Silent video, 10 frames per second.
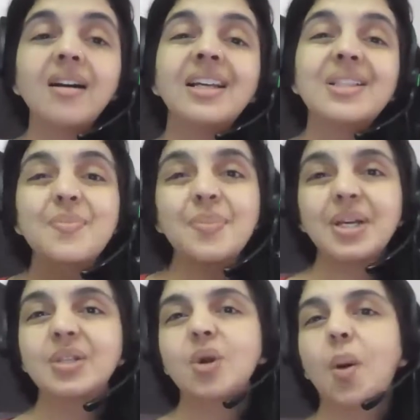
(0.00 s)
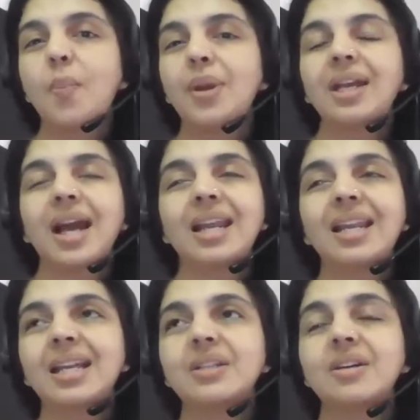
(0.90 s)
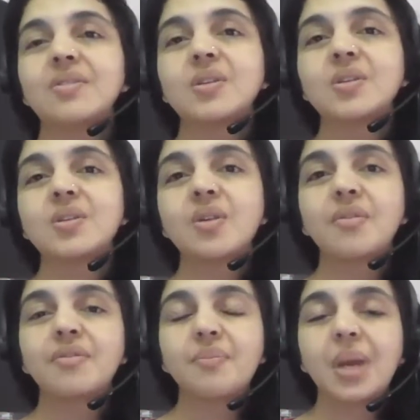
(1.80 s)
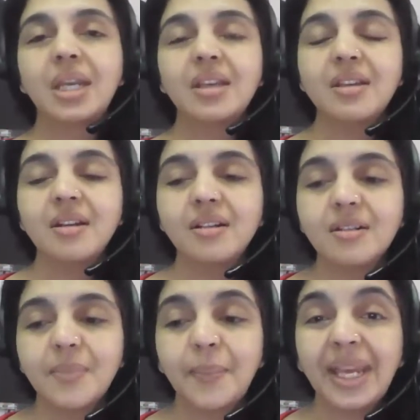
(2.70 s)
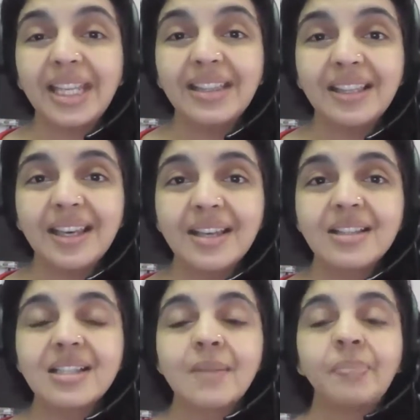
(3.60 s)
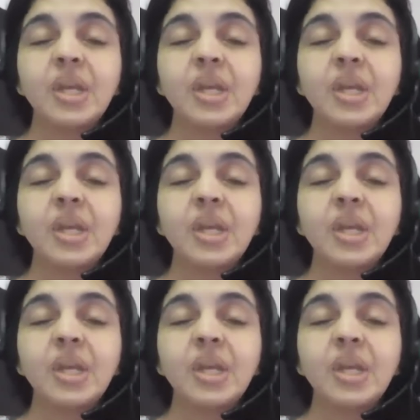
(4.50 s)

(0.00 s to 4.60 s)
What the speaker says: It's a big topic and it consists of many things.